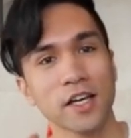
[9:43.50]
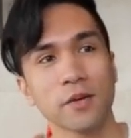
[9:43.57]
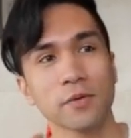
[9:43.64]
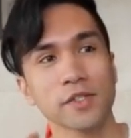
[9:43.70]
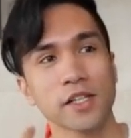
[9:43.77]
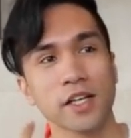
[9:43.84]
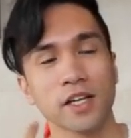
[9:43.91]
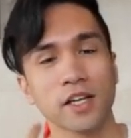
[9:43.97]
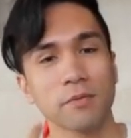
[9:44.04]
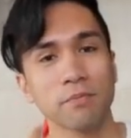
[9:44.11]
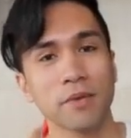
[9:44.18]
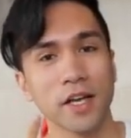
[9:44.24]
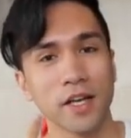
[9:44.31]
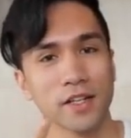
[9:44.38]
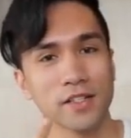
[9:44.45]
It was like a
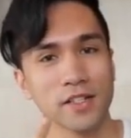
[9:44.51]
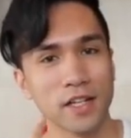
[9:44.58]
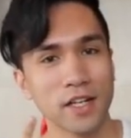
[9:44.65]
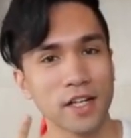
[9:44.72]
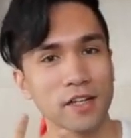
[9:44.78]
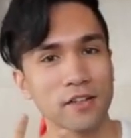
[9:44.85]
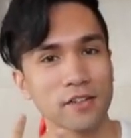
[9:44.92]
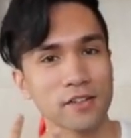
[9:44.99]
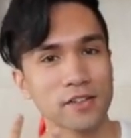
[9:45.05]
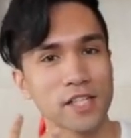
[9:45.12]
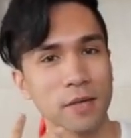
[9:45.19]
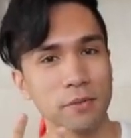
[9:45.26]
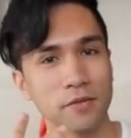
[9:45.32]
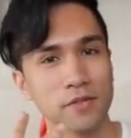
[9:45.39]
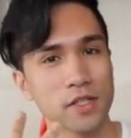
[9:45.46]
pin and needle
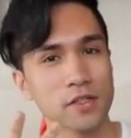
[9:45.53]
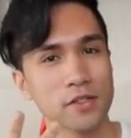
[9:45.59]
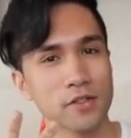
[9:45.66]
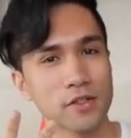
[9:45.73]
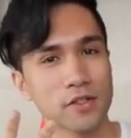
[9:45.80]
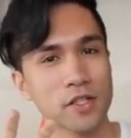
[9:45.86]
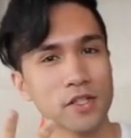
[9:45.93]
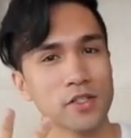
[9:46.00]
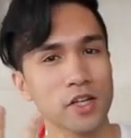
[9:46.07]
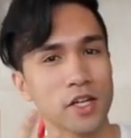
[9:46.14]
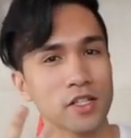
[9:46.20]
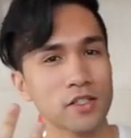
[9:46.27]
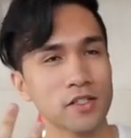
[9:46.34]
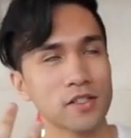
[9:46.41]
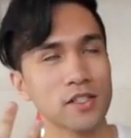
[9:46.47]
type of
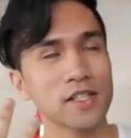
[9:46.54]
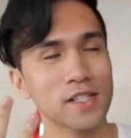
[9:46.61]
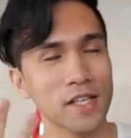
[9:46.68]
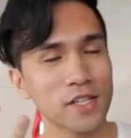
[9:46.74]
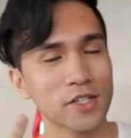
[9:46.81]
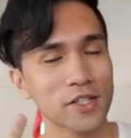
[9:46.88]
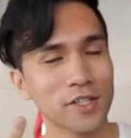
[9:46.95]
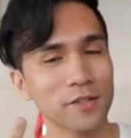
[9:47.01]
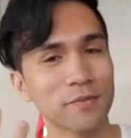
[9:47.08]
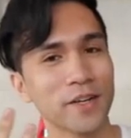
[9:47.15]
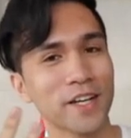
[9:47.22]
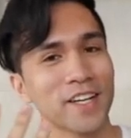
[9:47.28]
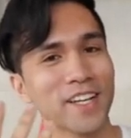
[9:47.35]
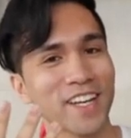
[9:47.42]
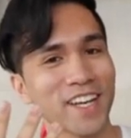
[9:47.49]
sensation,
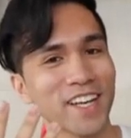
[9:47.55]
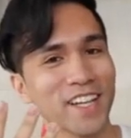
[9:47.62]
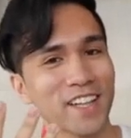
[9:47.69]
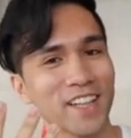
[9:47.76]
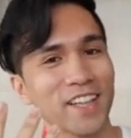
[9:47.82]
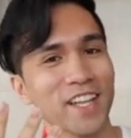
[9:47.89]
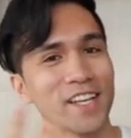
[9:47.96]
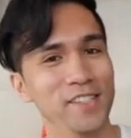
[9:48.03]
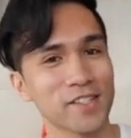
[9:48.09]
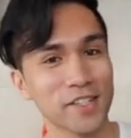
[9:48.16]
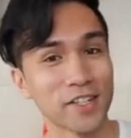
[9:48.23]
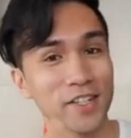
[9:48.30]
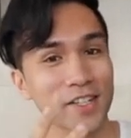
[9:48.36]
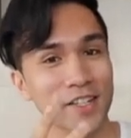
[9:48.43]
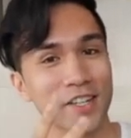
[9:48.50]
but
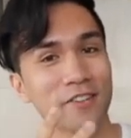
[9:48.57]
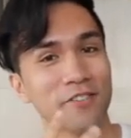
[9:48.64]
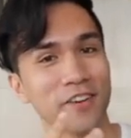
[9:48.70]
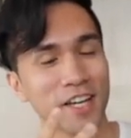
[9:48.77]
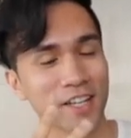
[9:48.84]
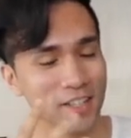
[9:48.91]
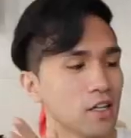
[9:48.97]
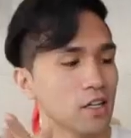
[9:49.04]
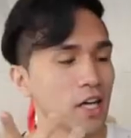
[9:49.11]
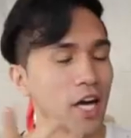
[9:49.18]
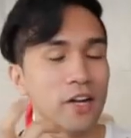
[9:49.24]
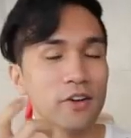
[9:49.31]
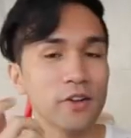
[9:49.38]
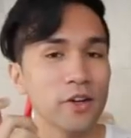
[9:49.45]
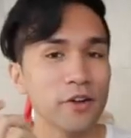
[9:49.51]
lesser effect.
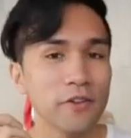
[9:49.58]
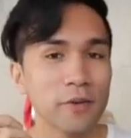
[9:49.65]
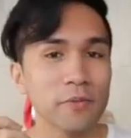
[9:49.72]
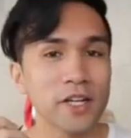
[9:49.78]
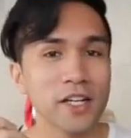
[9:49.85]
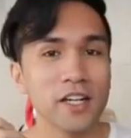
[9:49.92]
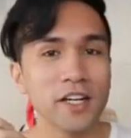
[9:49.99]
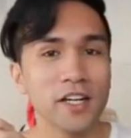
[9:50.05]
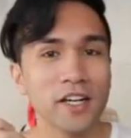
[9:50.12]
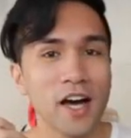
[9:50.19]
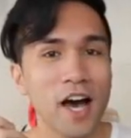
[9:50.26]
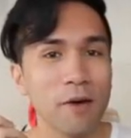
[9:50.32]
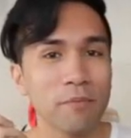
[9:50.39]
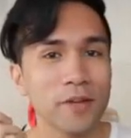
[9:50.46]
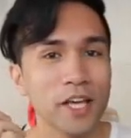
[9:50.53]
I don't know if I'm gonna
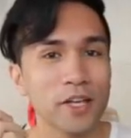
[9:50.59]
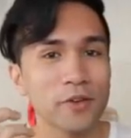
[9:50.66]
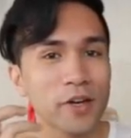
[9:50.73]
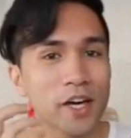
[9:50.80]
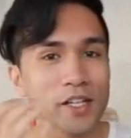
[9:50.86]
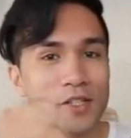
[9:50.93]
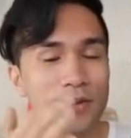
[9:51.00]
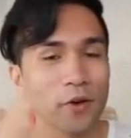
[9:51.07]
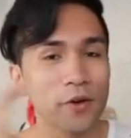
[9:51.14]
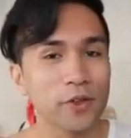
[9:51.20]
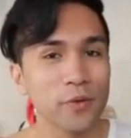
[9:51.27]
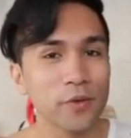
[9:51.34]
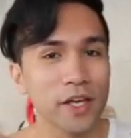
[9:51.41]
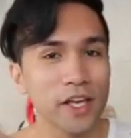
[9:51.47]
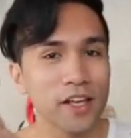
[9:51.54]
update you guys throughout
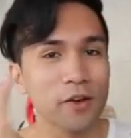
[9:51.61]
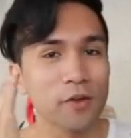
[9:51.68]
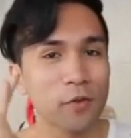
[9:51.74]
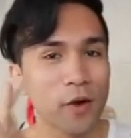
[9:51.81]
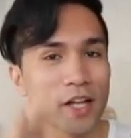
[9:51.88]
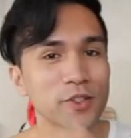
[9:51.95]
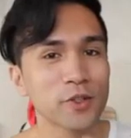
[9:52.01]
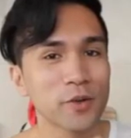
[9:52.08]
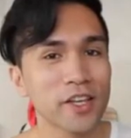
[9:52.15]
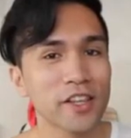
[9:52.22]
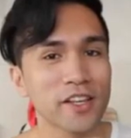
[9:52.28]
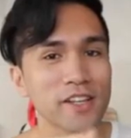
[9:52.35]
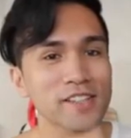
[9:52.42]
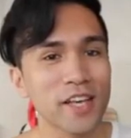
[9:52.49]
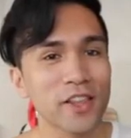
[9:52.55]
the week. While doing
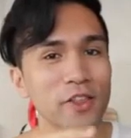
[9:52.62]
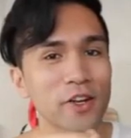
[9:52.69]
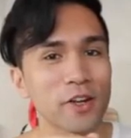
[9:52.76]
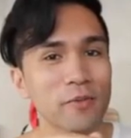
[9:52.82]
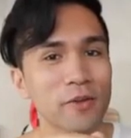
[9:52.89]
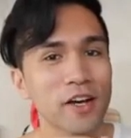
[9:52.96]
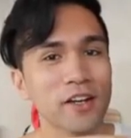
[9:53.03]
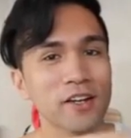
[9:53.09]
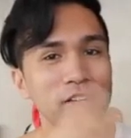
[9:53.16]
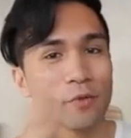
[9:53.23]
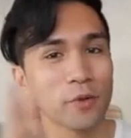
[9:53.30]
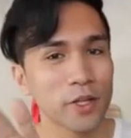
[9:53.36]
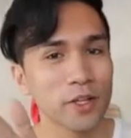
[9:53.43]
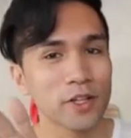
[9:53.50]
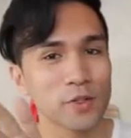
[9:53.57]
this, I thought about,
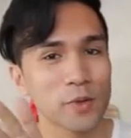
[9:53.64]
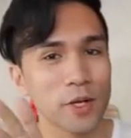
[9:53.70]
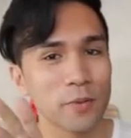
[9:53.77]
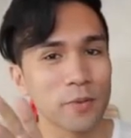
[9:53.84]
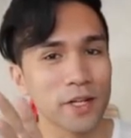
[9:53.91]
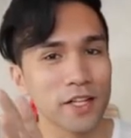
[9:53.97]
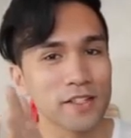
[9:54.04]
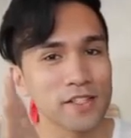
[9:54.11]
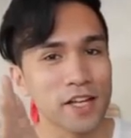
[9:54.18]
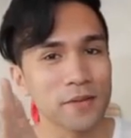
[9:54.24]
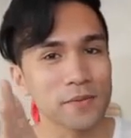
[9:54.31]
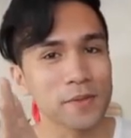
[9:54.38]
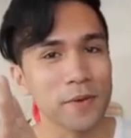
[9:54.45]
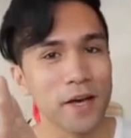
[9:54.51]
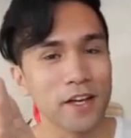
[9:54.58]
within the 20 minute
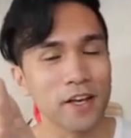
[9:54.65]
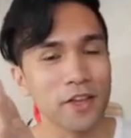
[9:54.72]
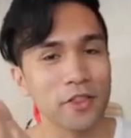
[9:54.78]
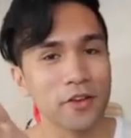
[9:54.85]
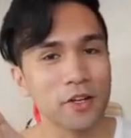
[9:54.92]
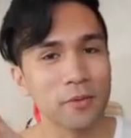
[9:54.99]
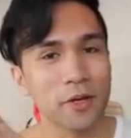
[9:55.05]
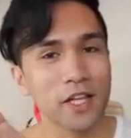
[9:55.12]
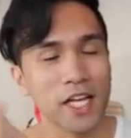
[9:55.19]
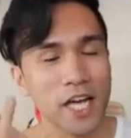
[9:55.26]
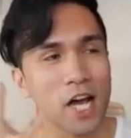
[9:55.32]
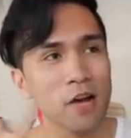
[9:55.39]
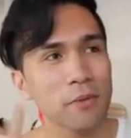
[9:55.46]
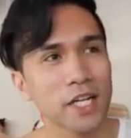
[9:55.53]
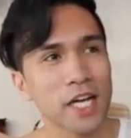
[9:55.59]
time span, I thought about like
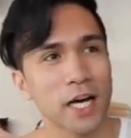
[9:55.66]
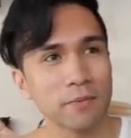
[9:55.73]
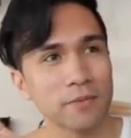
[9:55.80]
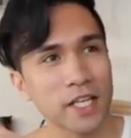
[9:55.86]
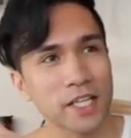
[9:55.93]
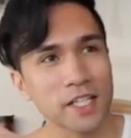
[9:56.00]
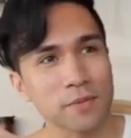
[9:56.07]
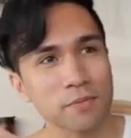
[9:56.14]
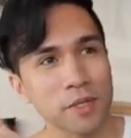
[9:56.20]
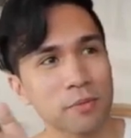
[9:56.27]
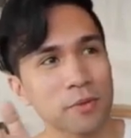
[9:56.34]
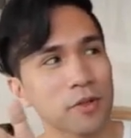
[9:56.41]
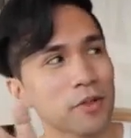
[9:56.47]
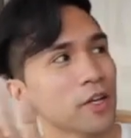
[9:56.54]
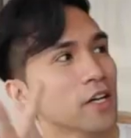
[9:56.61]
how I'm gonna update these
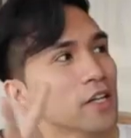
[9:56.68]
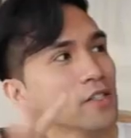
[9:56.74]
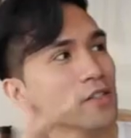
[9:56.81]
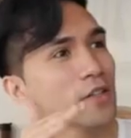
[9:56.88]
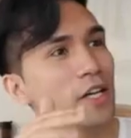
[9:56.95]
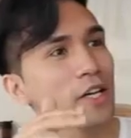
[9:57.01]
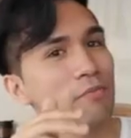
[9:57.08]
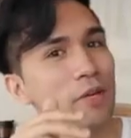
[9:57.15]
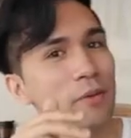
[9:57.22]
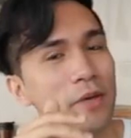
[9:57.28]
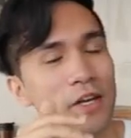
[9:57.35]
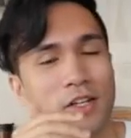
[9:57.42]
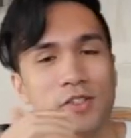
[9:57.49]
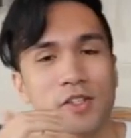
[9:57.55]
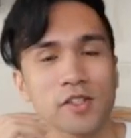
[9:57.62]
people. So like
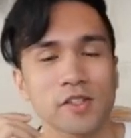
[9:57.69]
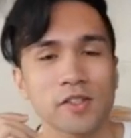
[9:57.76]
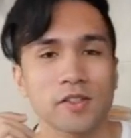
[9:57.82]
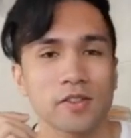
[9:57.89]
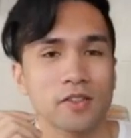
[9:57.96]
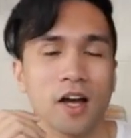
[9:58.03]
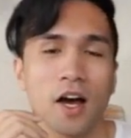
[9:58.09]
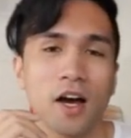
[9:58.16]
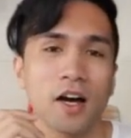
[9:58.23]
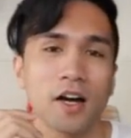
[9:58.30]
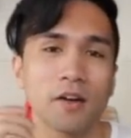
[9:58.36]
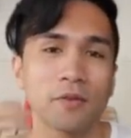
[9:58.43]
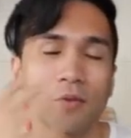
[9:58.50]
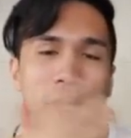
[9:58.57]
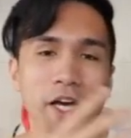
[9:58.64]
maybe I'll just
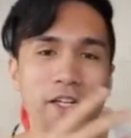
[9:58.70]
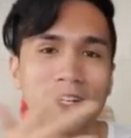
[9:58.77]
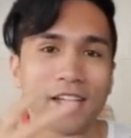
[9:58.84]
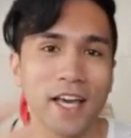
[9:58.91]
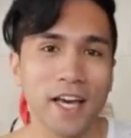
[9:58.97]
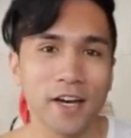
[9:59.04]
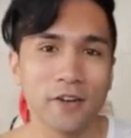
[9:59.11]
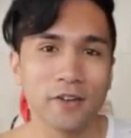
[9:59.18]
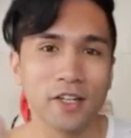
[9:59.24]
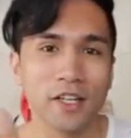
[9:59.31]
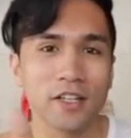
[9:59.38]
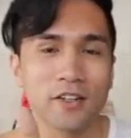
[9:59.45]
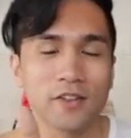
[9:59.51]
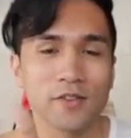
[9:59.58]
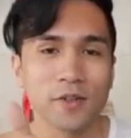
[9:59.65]
write down in
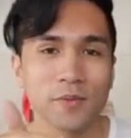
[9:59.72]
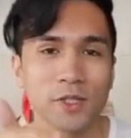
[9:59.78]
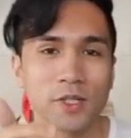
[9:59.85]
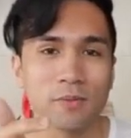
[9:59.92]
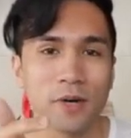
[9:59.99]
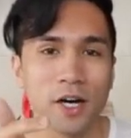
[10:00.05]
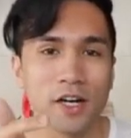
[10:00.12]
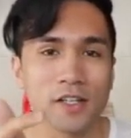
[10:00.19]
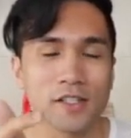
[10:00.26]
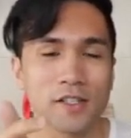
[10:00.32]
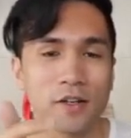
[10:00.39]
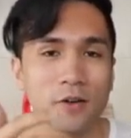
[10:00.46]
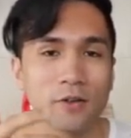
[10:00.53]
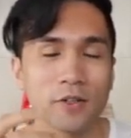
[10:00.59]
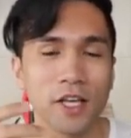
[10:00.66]
the description box
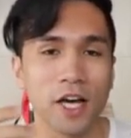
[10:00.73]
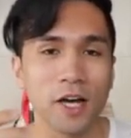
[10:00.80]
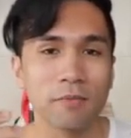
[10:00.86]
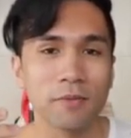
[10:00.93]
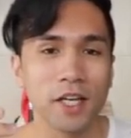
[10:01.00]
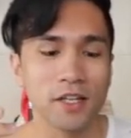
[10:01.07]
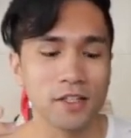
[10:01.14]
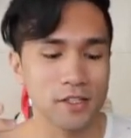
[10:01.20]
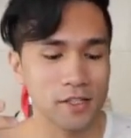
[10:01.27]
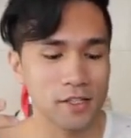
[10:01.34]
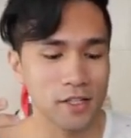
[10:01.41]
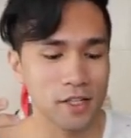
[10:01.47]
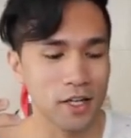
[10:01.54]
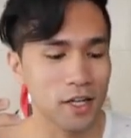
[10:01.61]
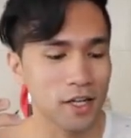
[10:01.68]
all the updates
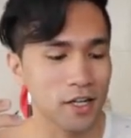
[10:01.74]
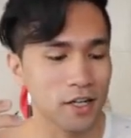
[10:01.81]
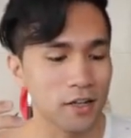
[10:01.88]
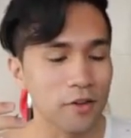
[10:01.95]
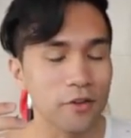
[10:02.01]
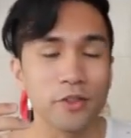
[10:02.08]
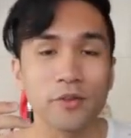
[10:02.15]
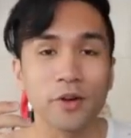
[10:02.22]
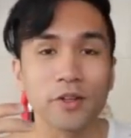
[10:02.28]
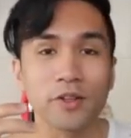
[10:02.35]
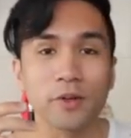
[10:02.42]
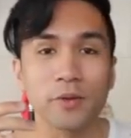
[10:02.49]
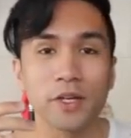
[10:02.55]
throughout the